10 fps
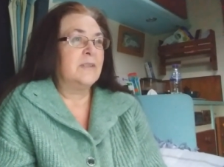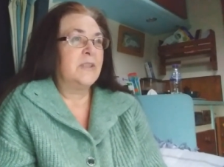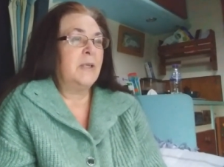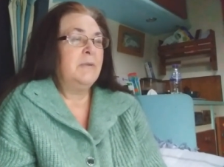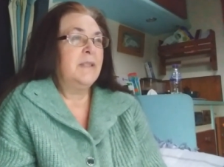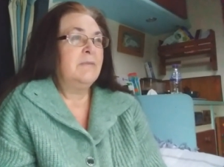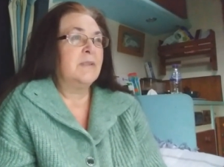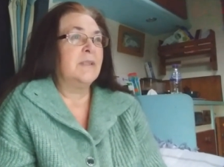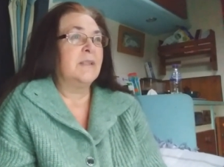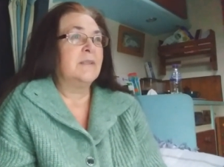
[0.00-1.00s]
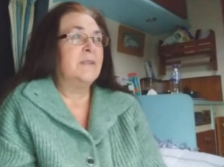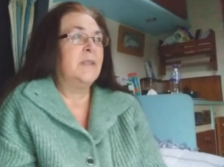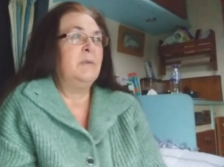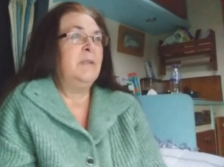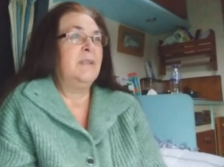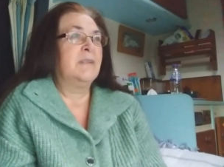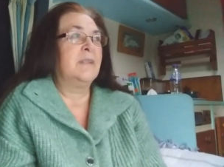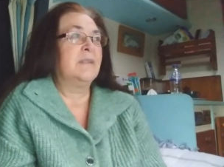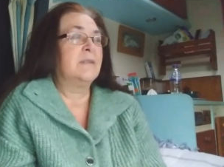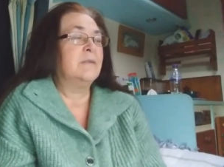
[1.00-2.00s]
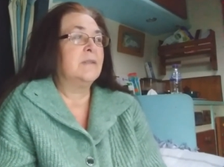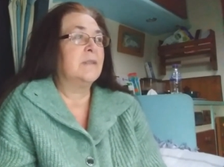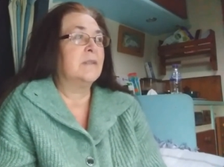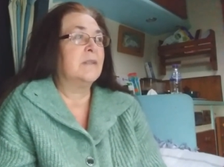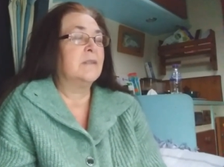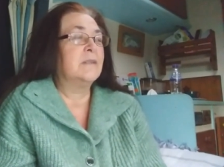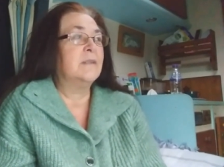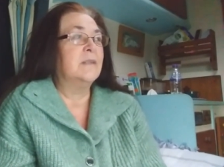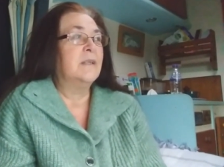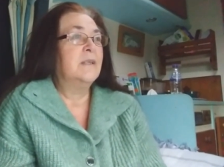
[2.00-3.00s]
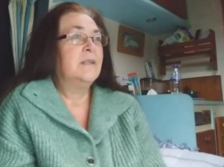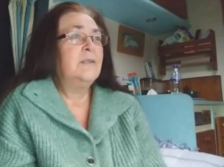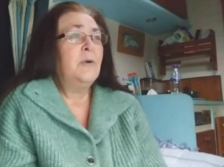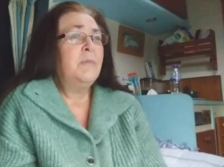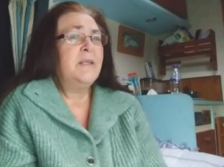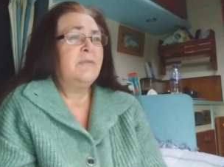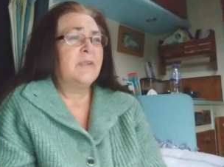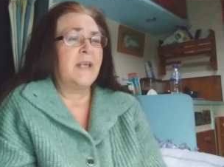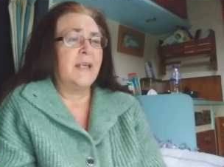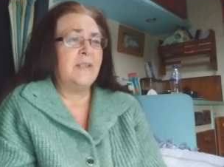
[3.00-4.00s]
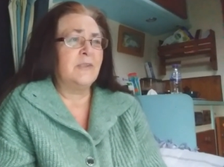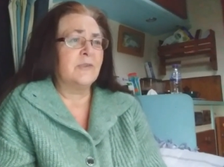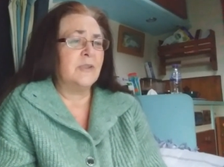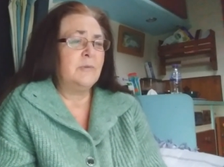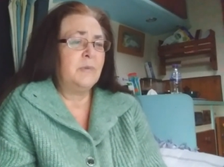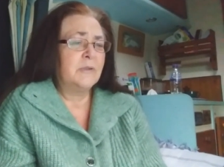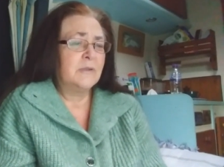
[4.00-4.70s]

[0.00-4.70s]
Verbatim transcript: showing everything and doing things to each other that are not meant for that age group,